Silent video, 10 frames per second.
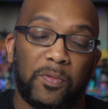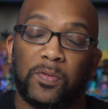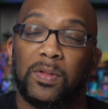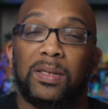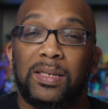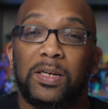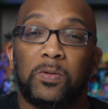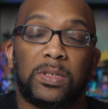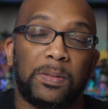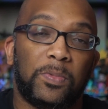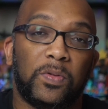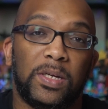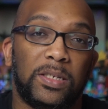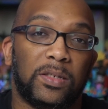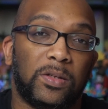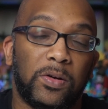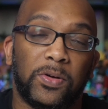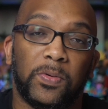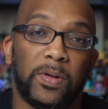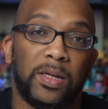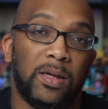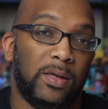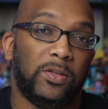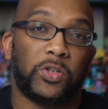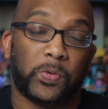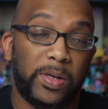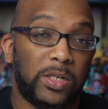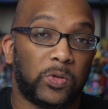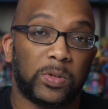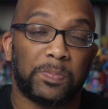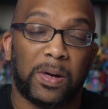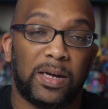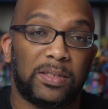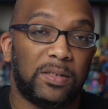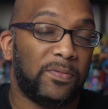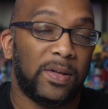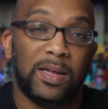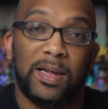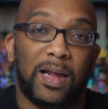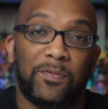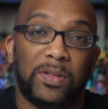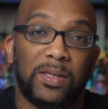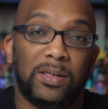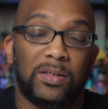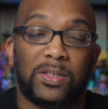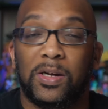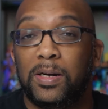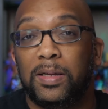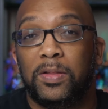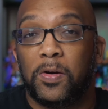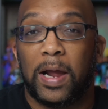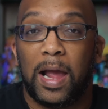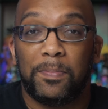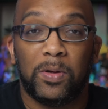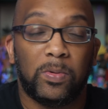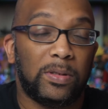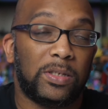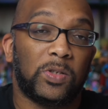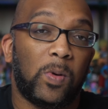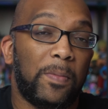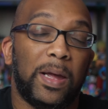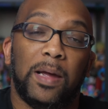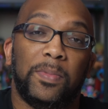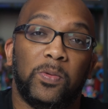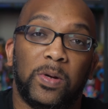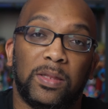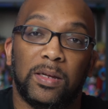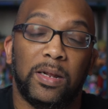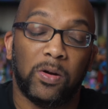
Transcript: But for the little simple things that they're doing, the screen is responsive, everything looks good, and they're happy with it, so I'm happy with it.